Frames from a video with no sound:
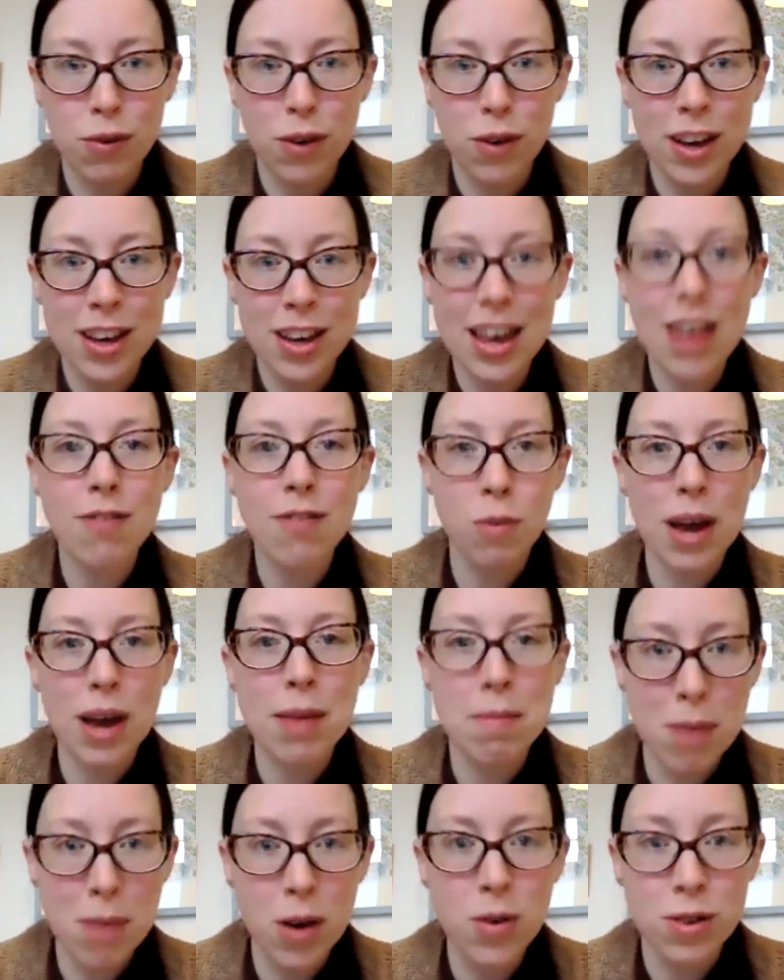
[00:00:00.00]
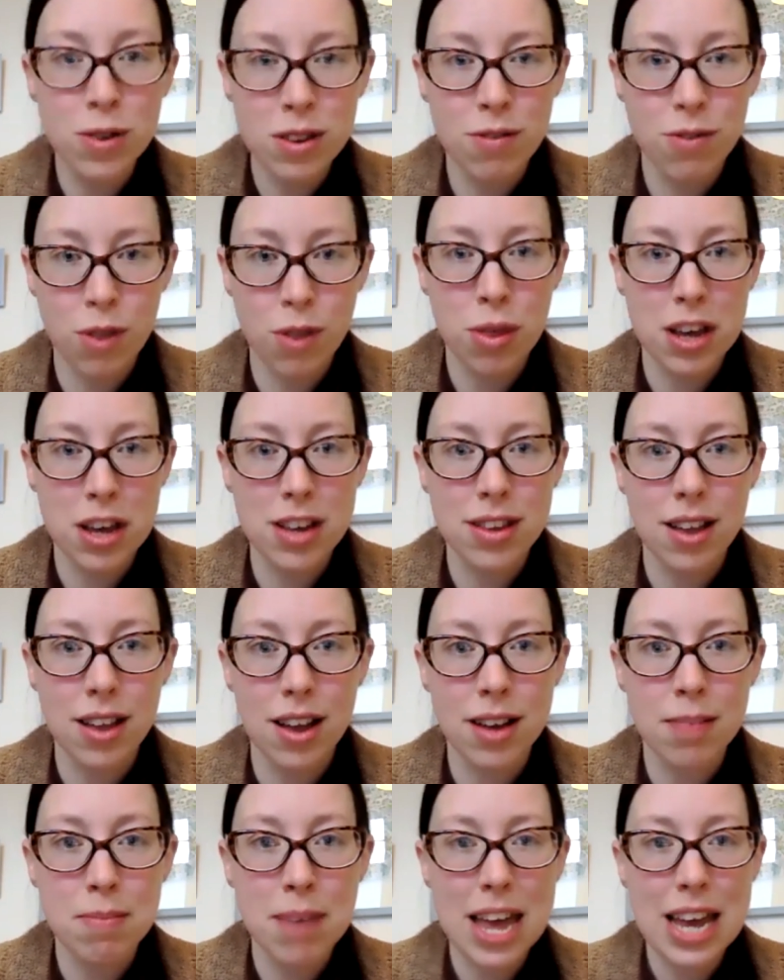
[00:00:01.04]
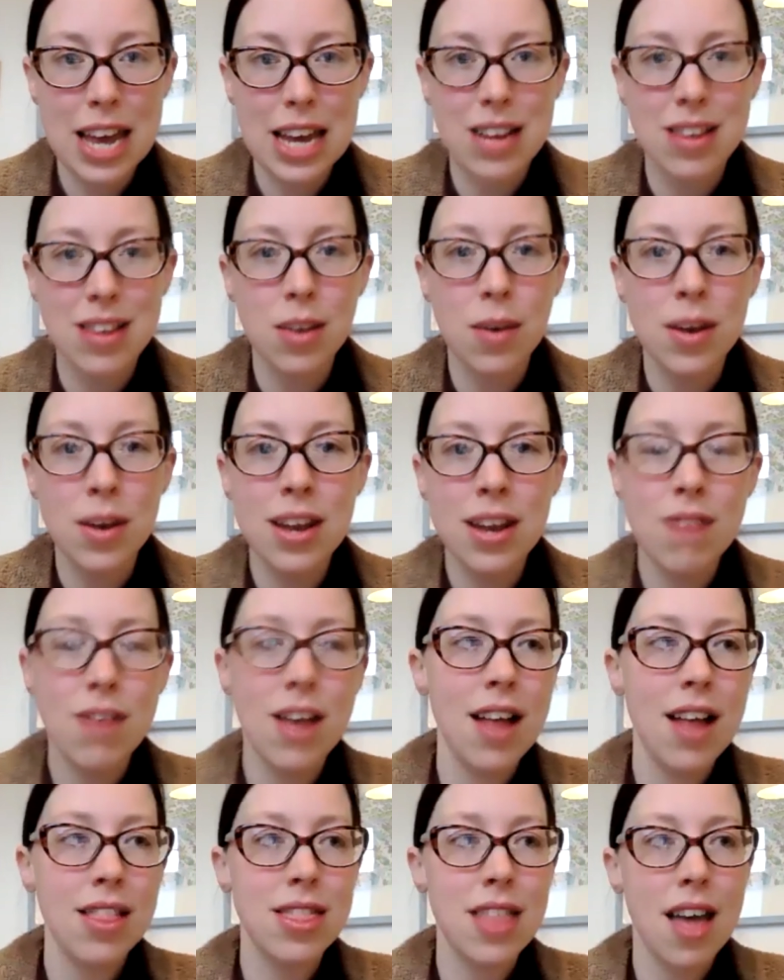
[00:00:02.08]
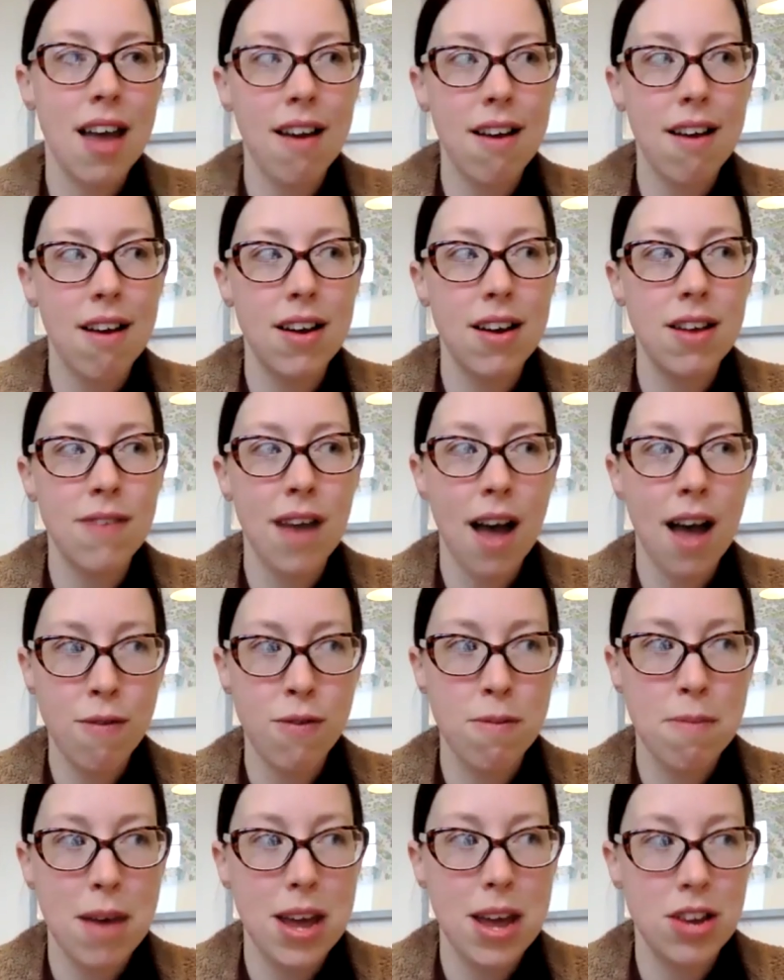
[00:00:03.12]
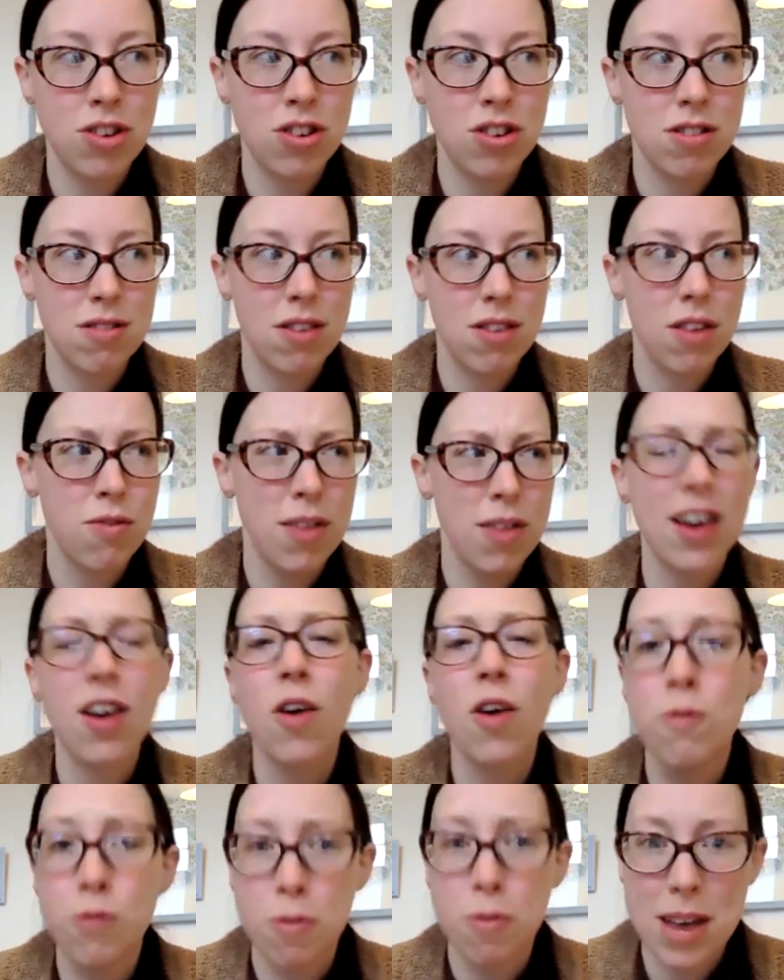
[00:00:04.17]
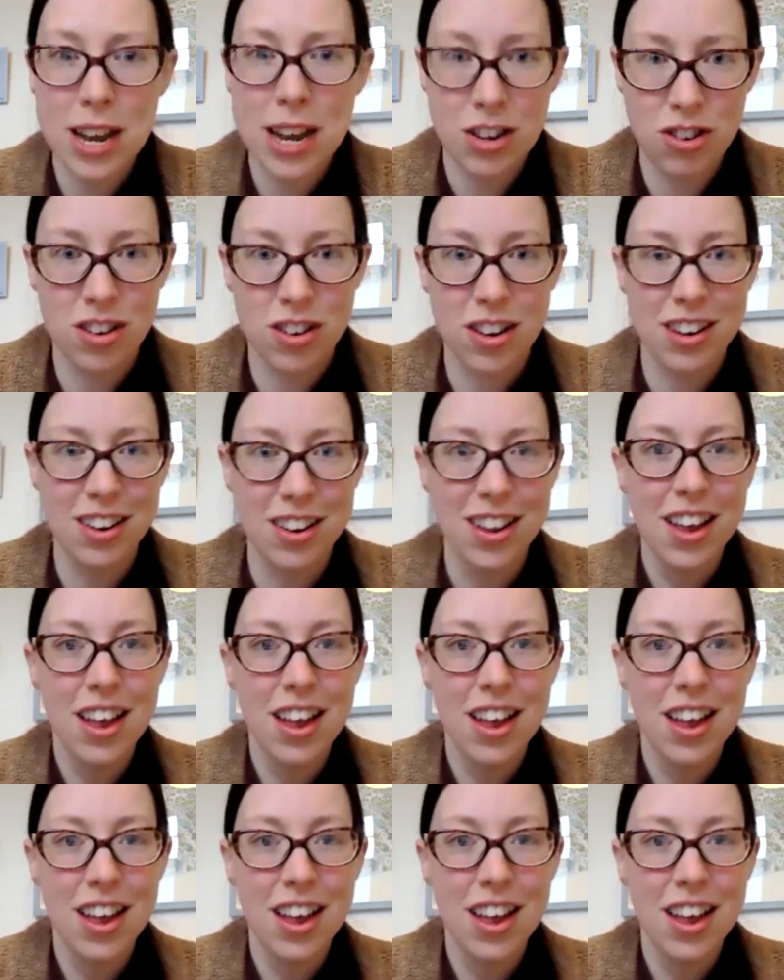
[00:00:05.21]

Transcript: I gave away most of the things that I'd made, so I never had that kind of affirmation, that confirmation